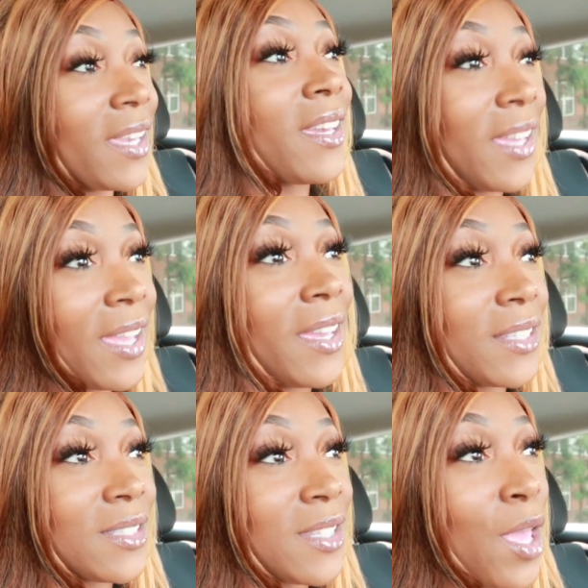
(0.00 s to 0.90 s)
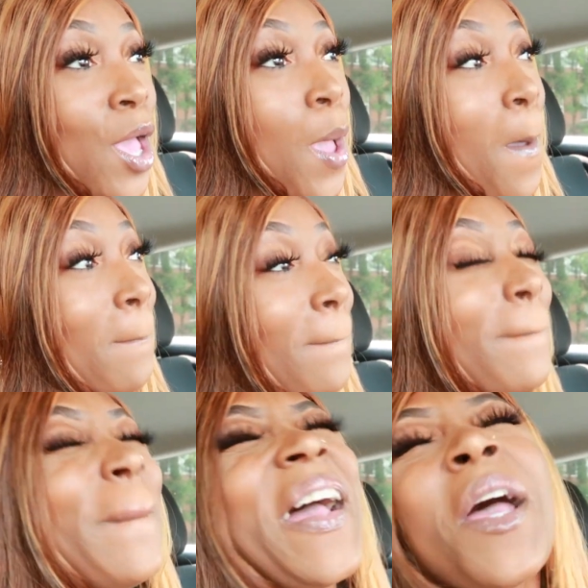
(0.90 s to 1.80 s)
Yeah, hey. Oh
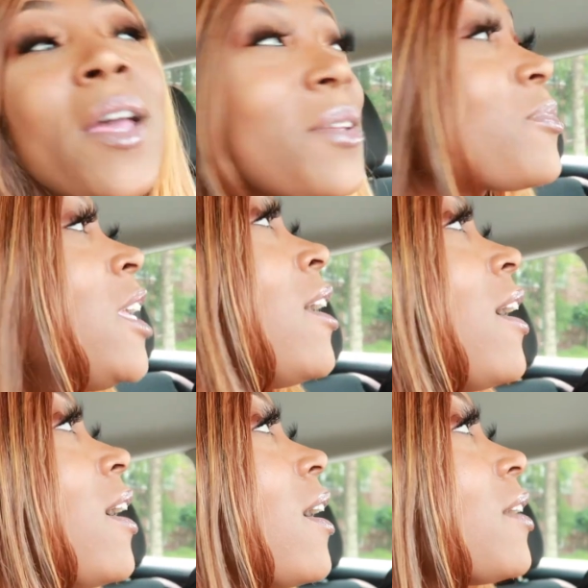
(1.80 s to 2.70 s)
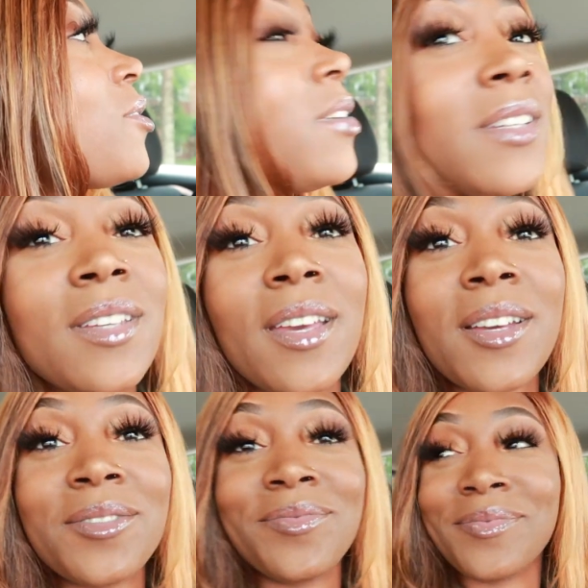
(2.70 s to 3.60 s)
yeah, three Three?
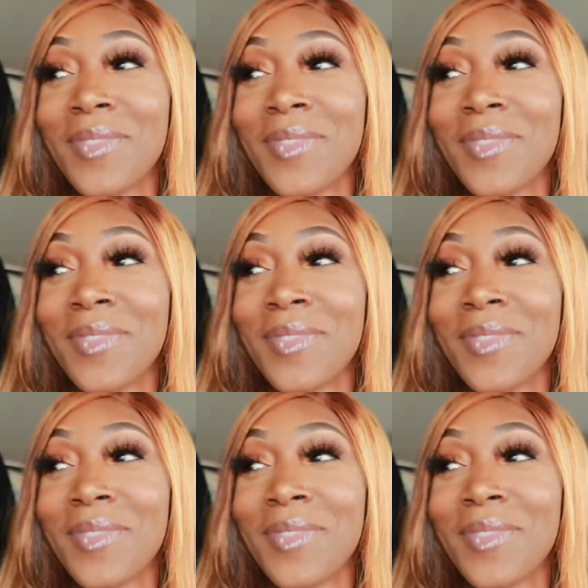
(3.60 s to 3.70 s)
Oh.